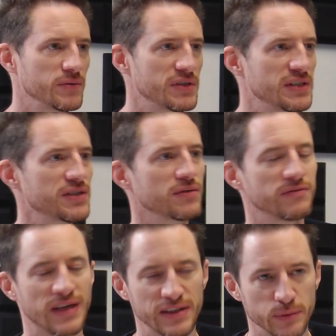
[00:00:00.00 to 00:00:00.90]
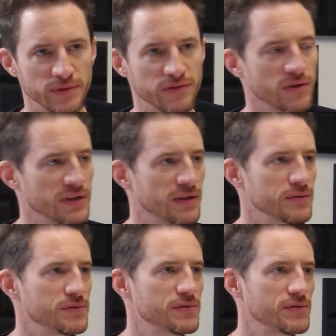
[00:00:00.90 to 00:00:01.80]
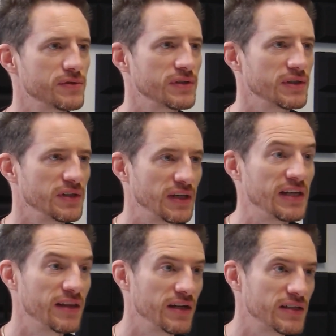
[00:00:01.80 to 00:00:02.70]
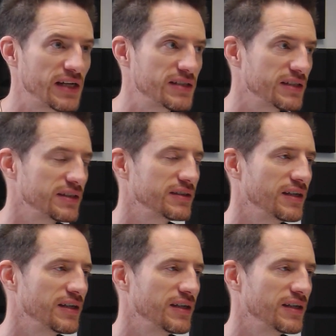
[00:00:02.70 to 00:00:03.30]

What's the additional value we've got in those in that data